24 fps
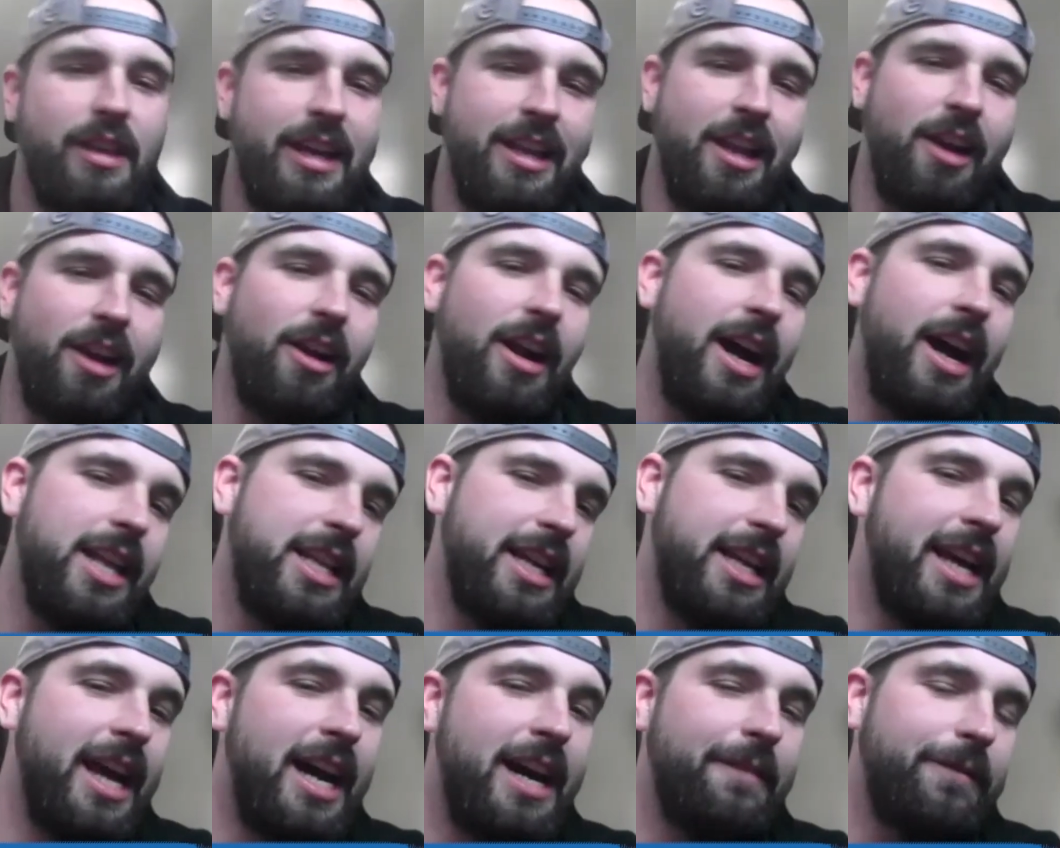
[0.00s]
and our out of
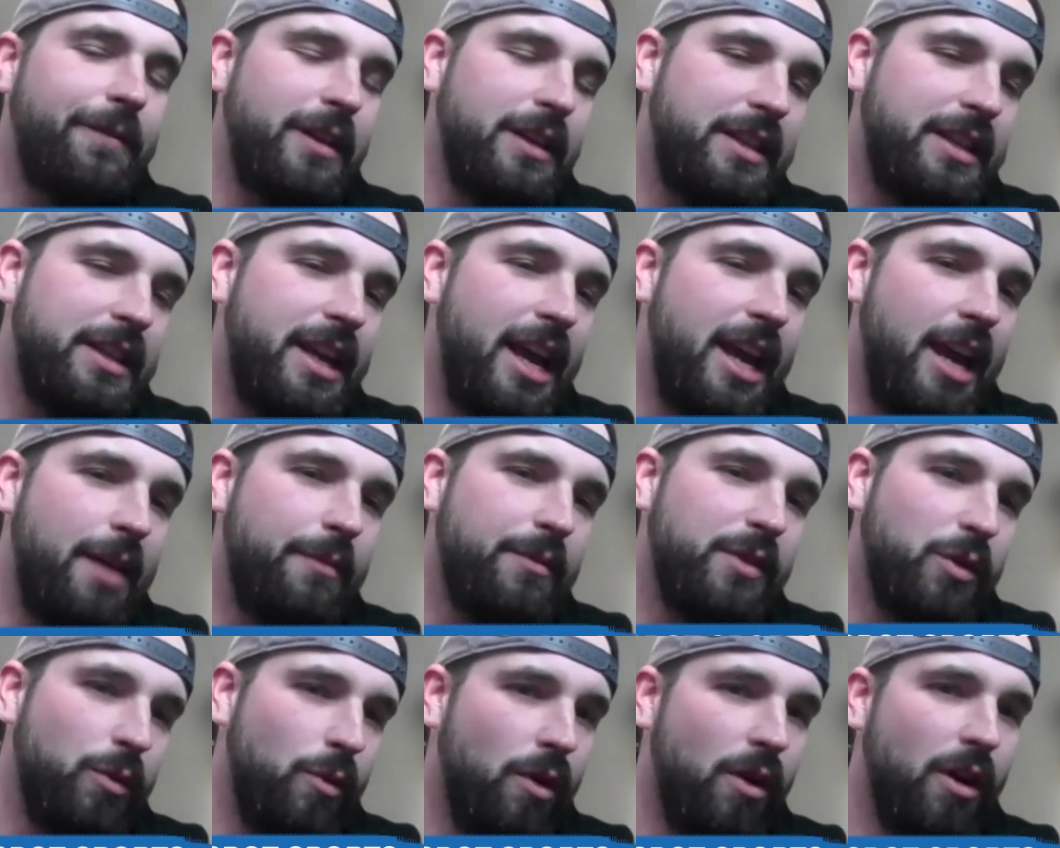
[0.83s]
conference
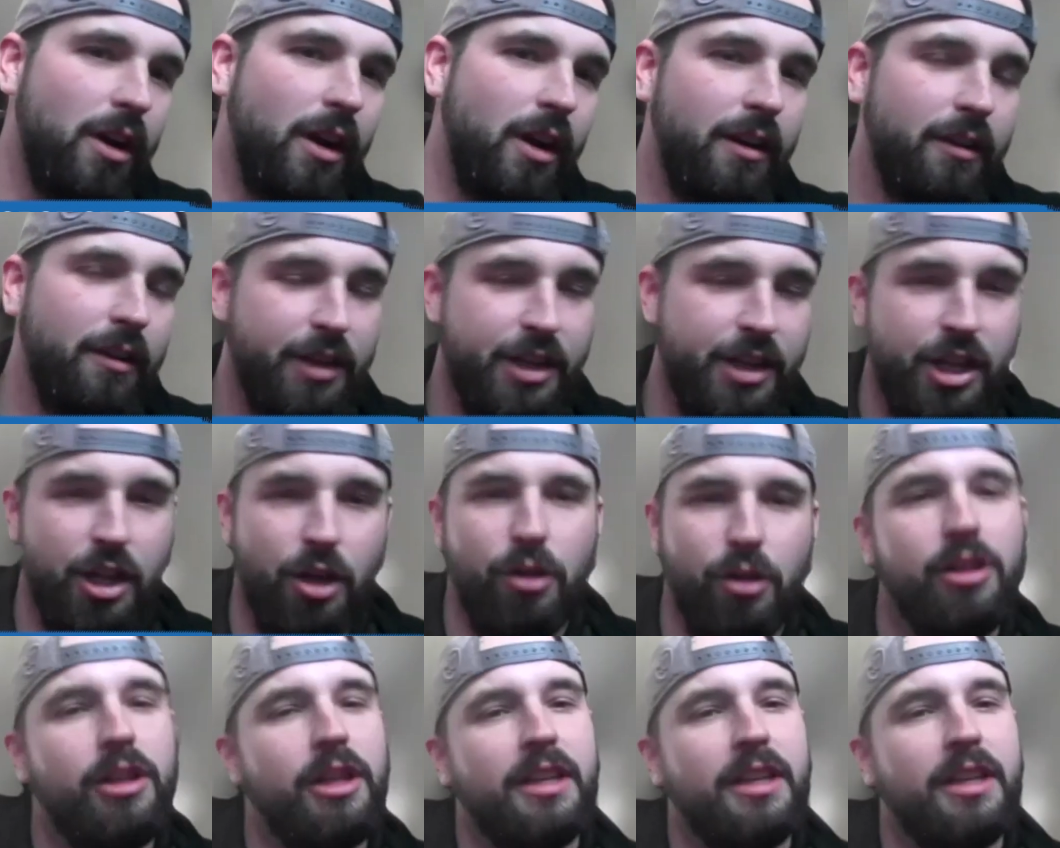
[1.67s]
games were, you know, the